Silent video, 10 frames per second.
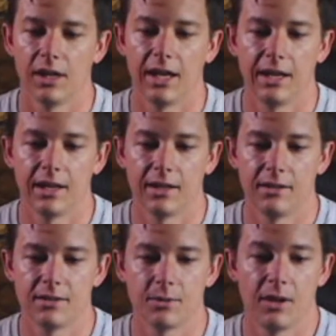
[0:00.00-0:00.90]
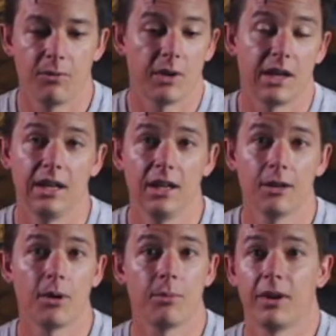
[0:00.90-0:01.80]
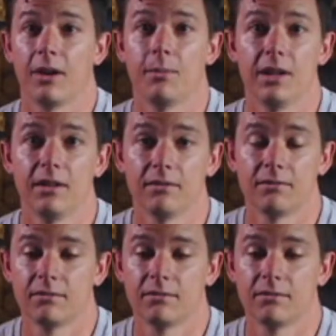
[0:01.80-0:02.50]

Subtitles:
and if when I need them, I'll bring them in,